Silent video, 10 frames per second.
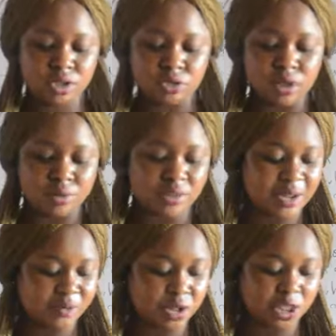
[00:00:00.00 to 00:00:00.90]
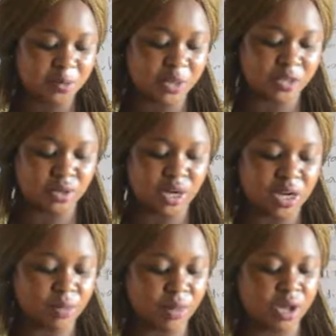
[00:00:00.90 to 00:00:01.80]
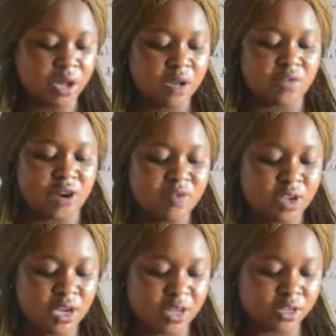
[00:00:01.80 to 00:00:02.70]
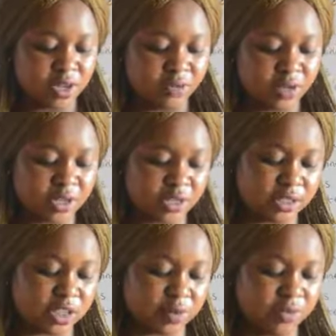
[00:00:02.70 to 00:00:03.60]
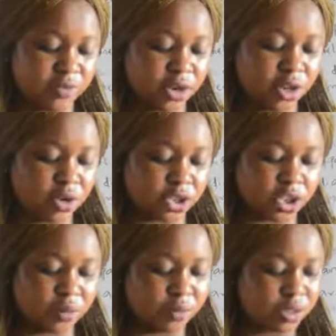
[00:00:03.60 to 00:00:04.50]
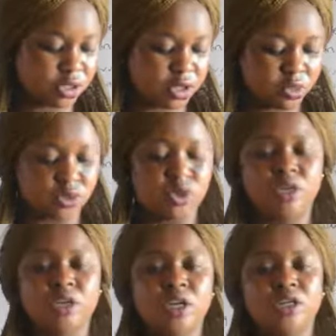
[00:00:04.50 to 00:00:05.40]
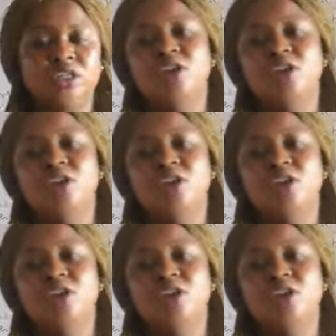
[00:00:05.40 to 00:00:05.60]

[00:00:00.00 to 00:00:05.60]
to observe such person and animal for evidence of a disease before he or she mixes with all the